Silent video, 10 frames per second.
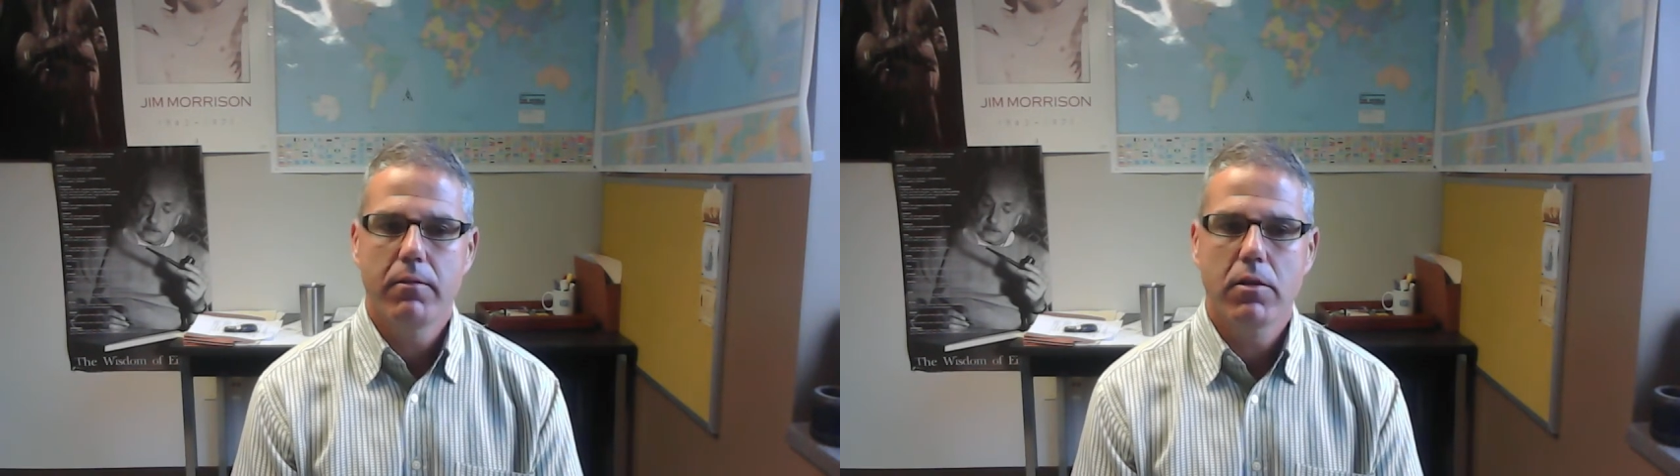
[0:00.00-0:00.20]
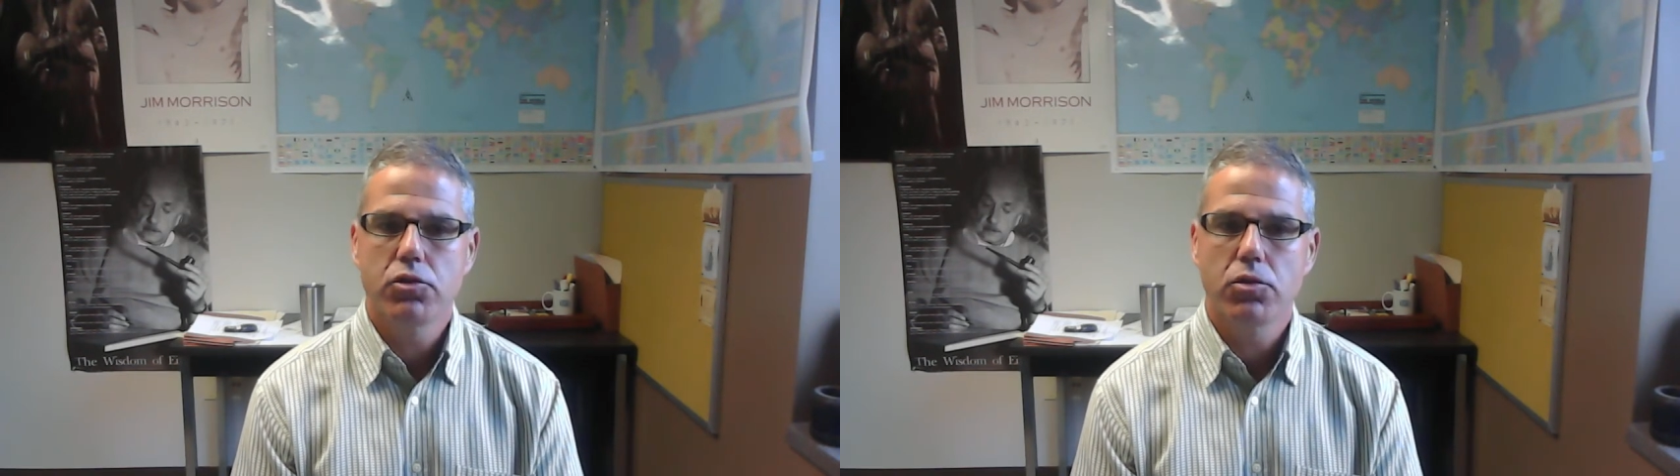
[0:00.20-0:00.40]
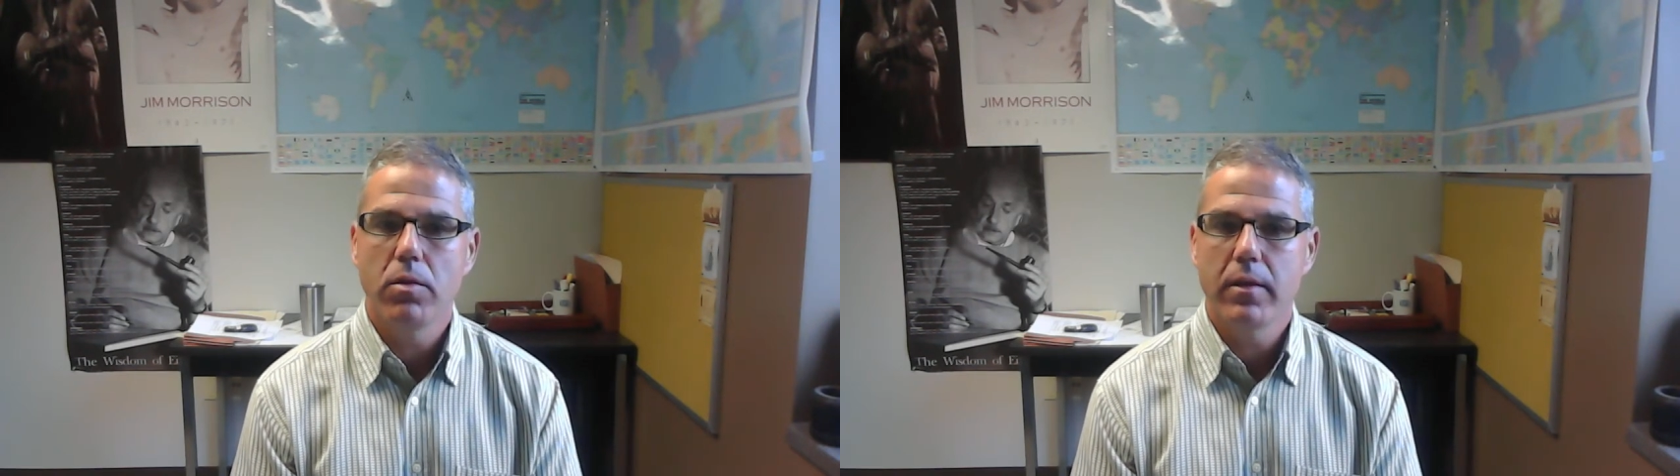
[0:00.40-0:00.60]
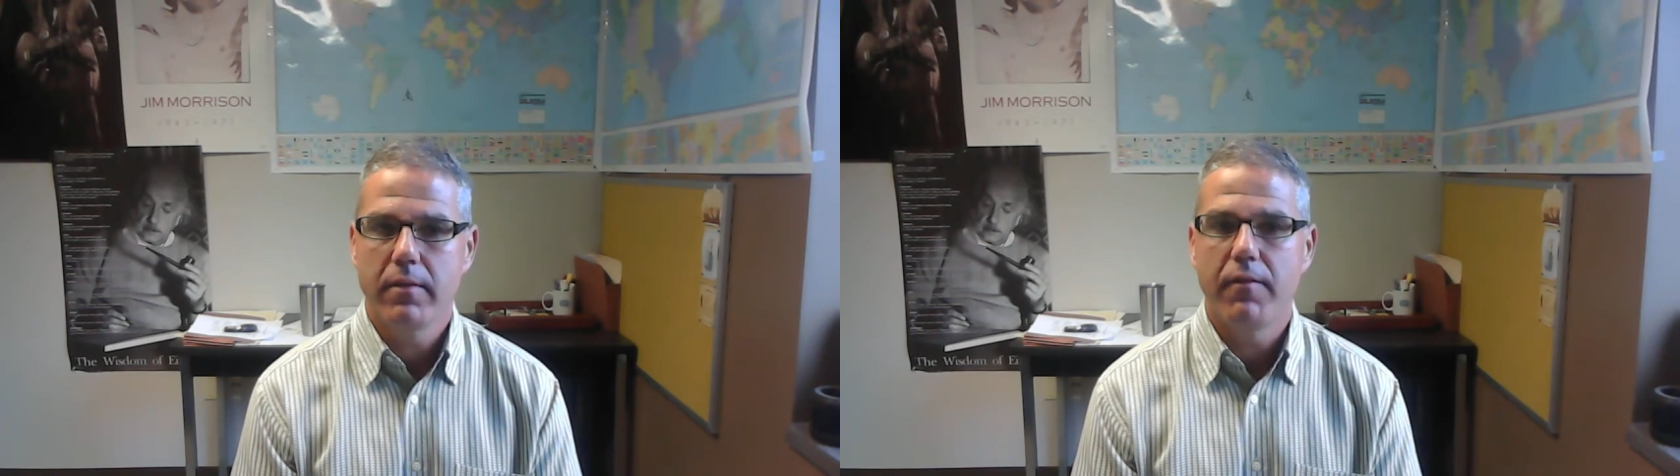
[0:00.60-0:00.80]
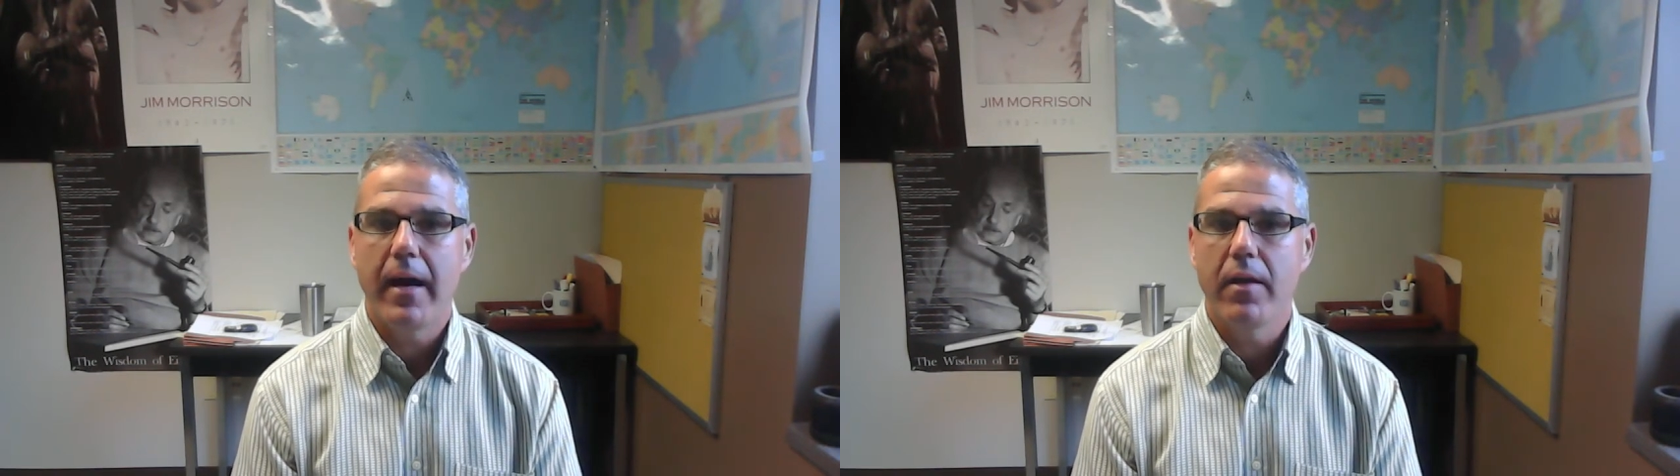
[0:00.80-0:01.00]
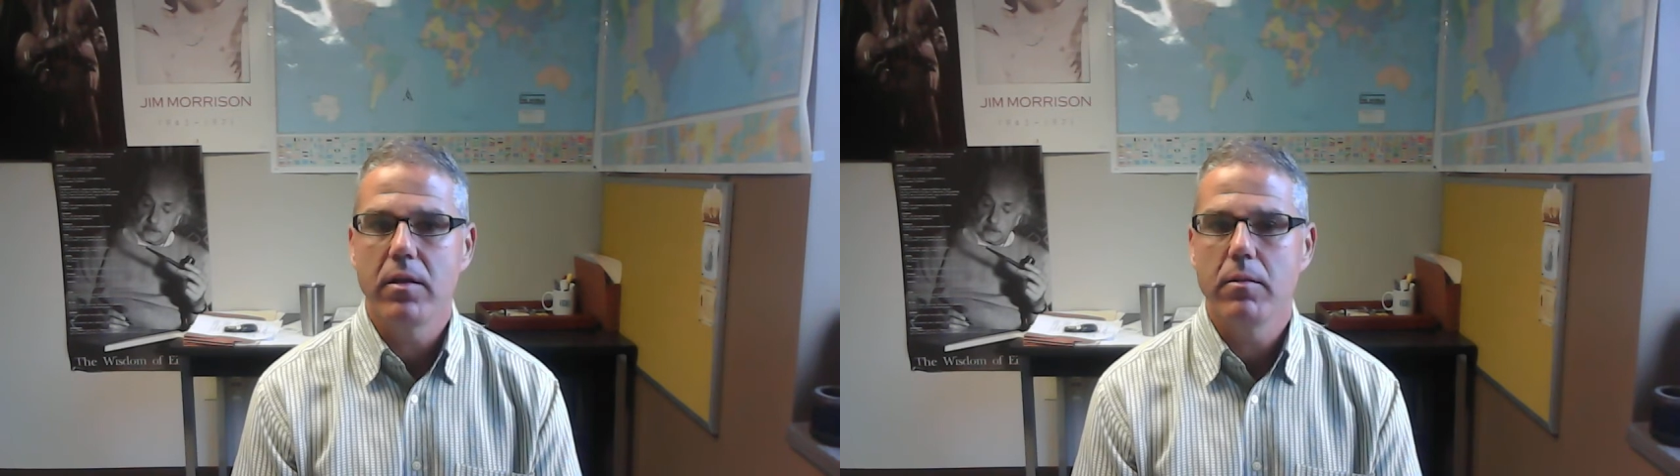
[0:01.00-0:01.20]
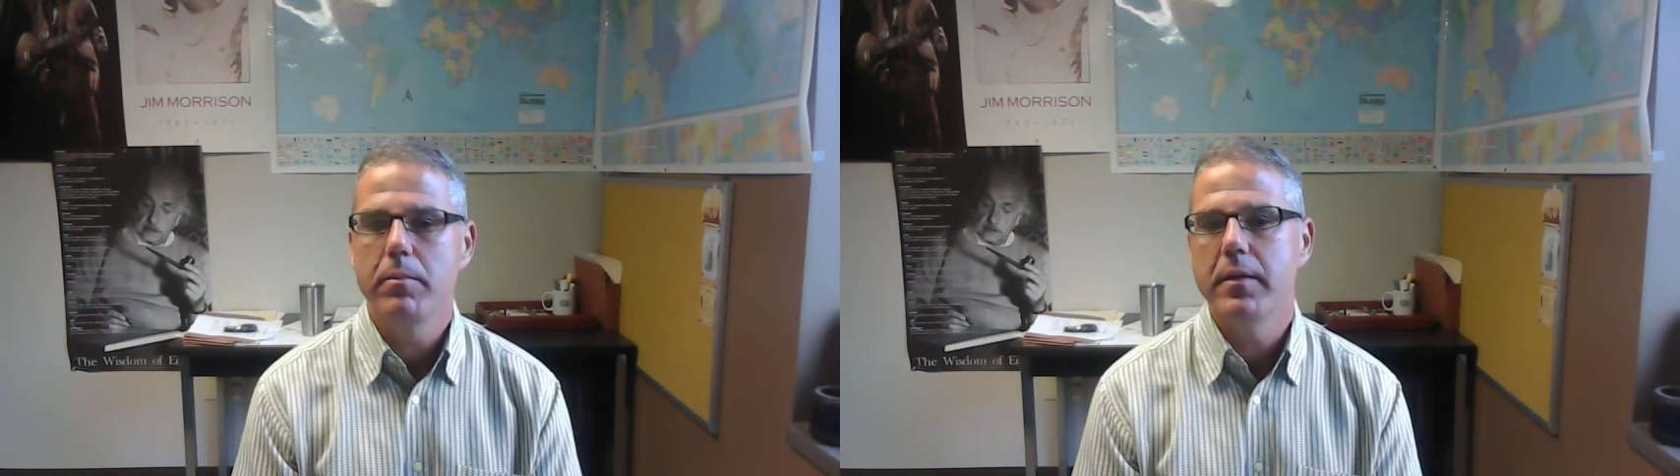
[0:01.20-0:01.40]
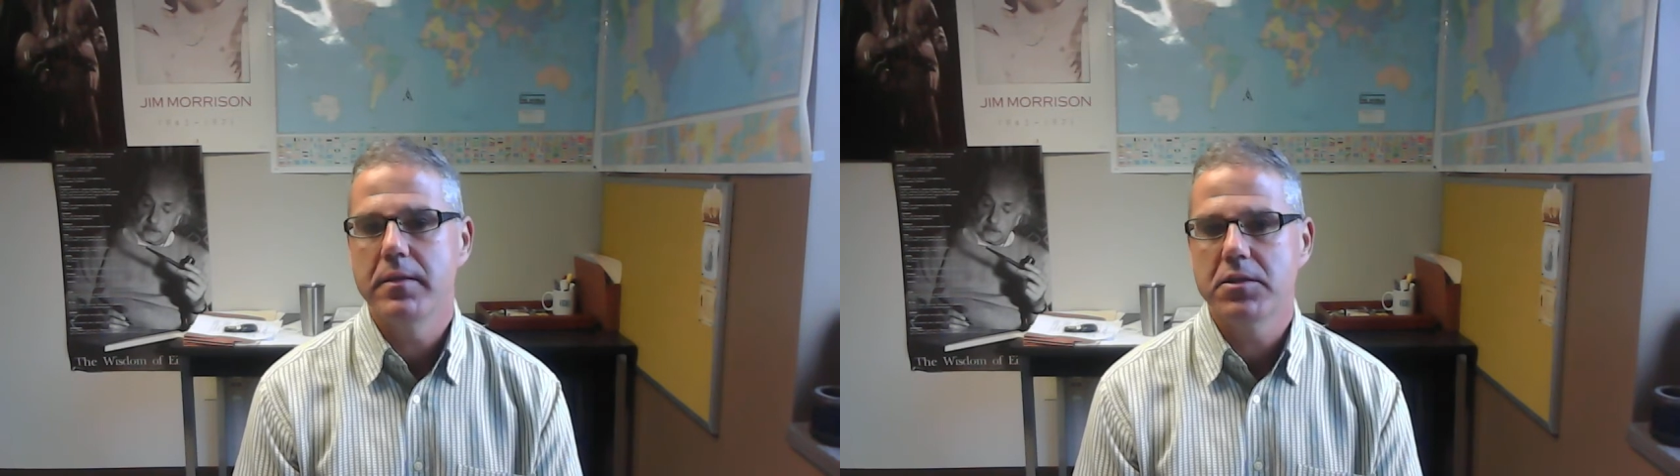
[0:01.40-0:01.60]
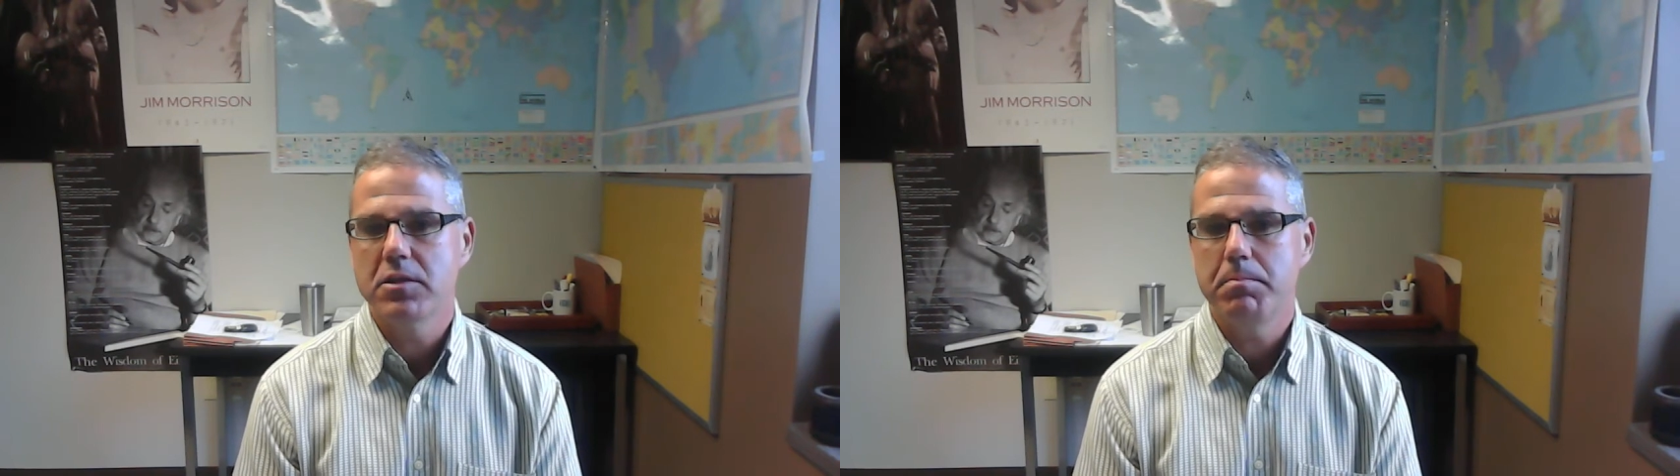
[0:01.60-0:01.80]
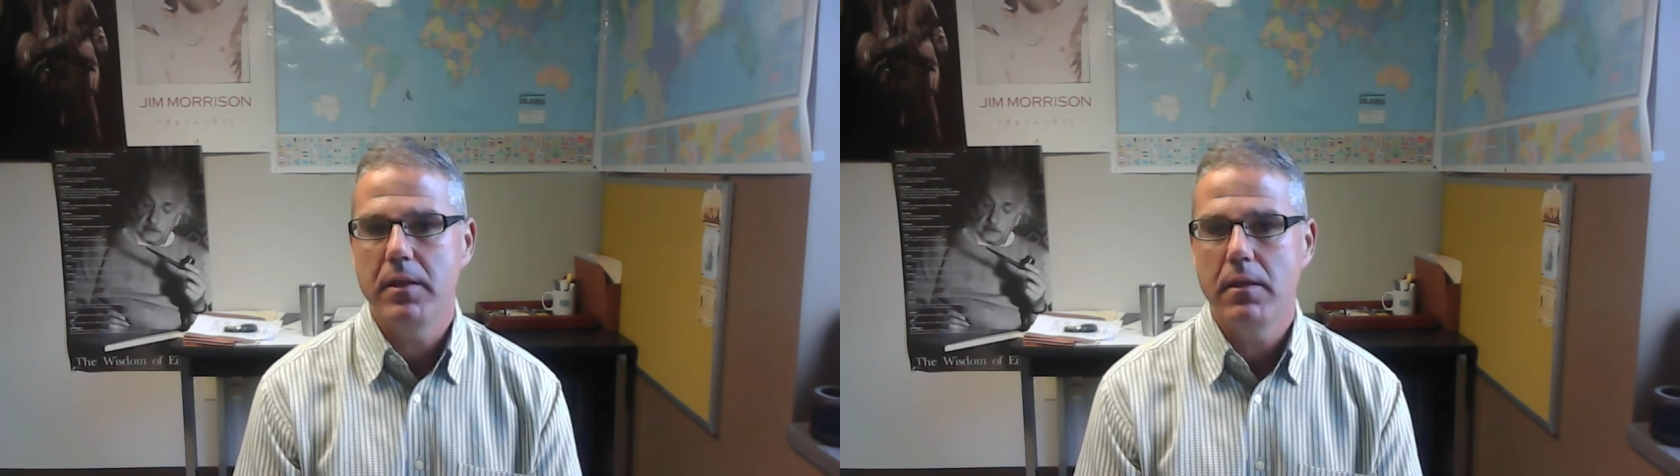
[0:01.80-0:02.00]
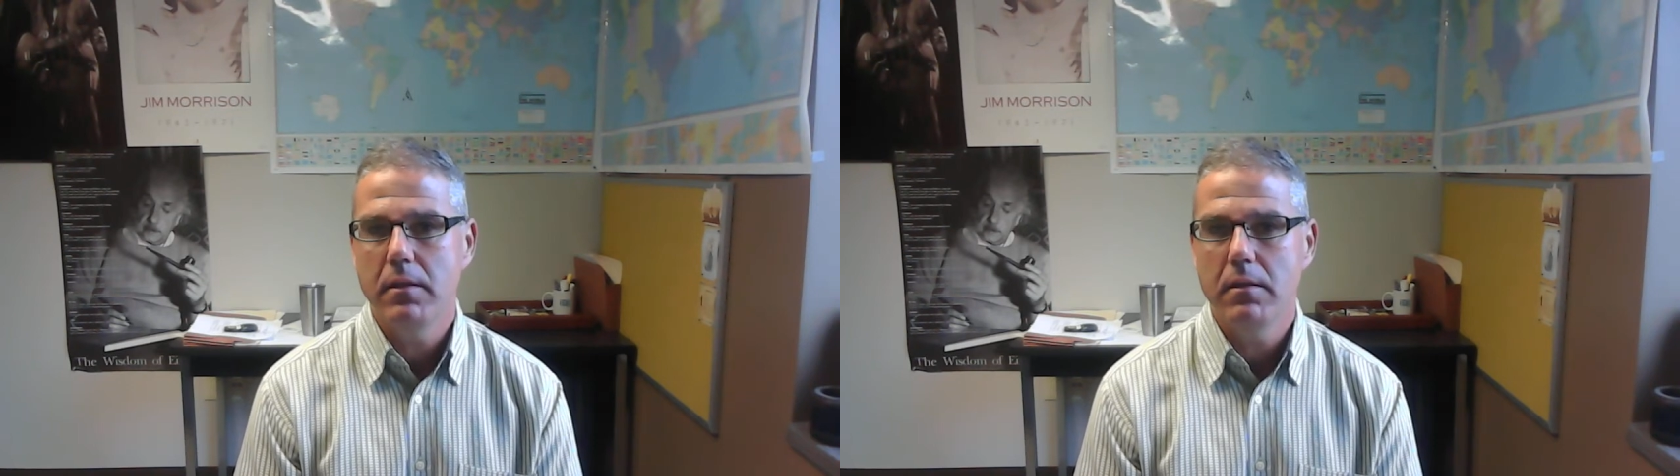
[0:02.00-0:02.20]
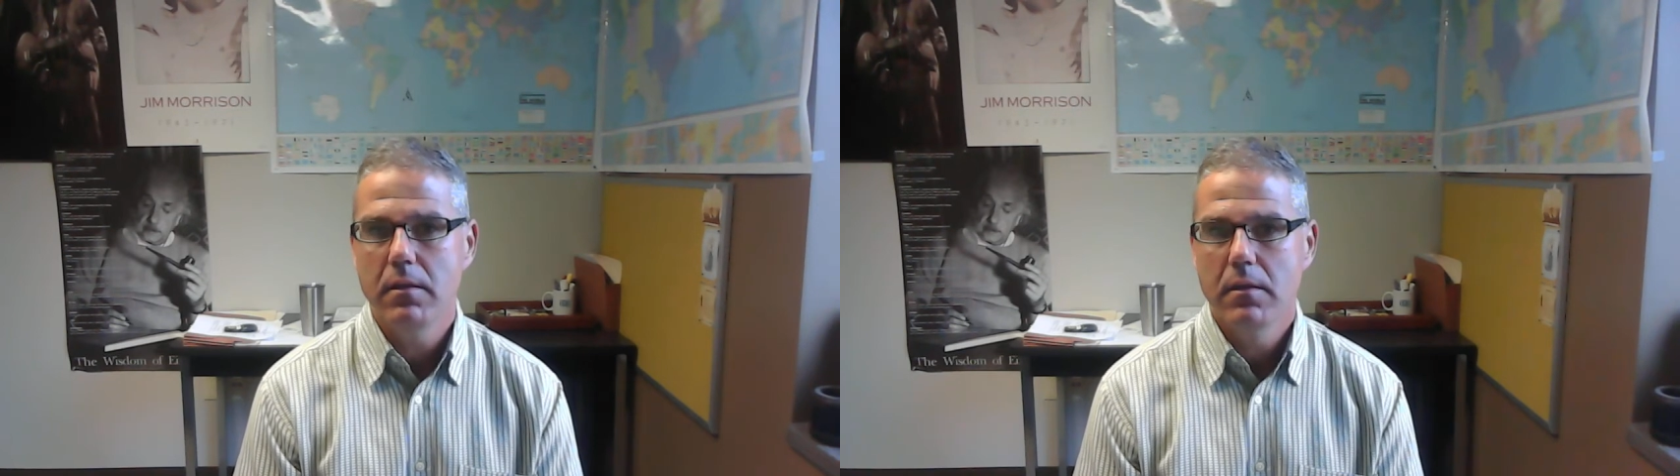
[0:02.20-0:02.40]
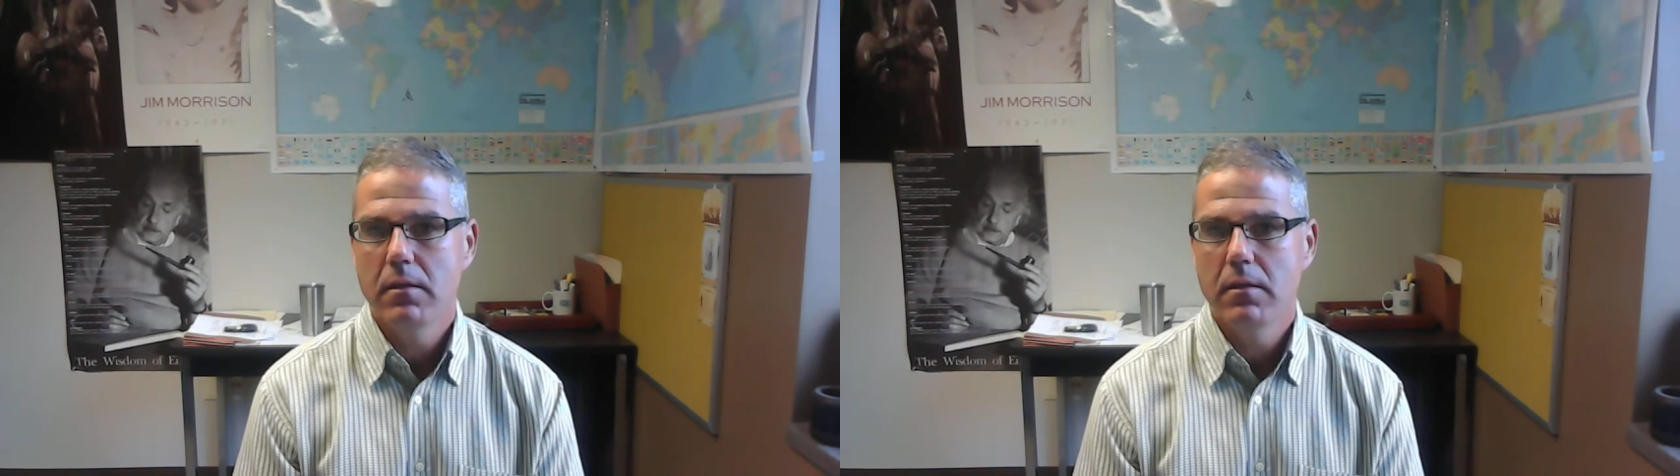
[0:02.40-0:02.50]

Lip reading: controlling the volume and the speed